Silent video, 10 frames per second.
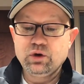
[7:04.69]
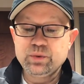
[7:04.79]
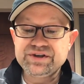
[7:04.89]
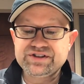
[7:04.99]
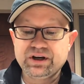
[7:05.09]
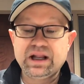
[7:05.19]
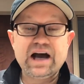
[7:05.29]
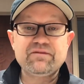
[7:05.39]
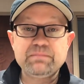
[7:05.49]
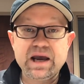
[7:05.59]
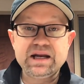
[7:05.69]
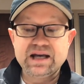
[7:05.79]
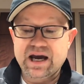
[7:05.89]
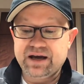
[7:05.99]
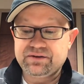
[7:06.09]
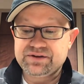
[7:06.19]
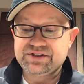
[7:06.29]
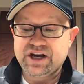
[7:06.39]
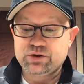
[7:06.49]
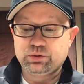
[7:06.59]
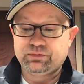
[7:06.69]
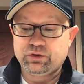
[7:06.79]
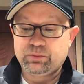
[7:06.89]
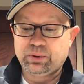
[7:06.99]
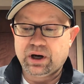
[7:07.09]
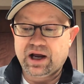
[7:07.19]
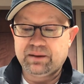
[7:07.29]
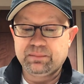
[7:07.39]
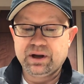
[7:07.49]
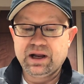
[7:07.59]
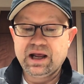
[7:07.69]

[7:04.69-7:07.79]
we still have May 9th scheduled for the prom.